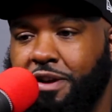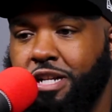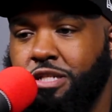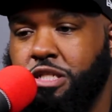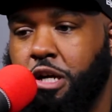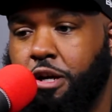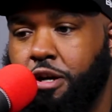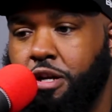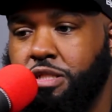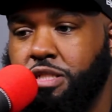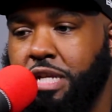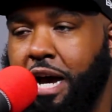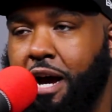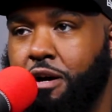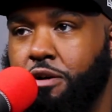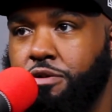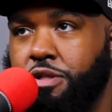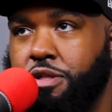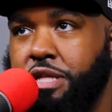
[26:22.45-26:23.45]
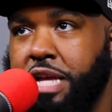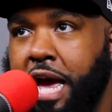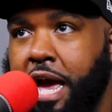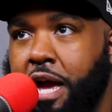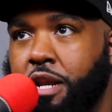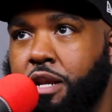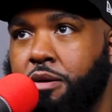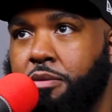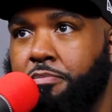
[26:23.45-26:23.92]
It turns out
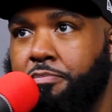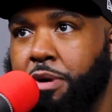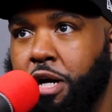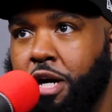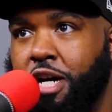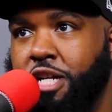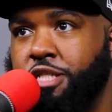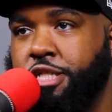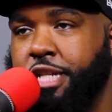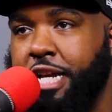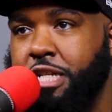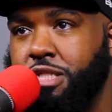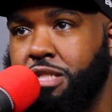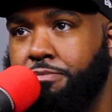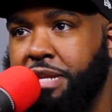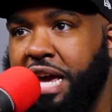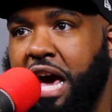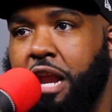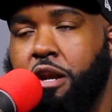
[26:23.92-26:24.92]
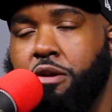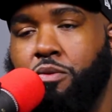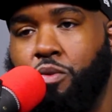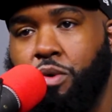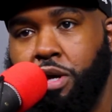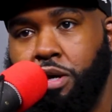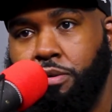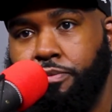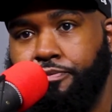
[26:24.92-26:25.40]
that Bun chased him down in the whip.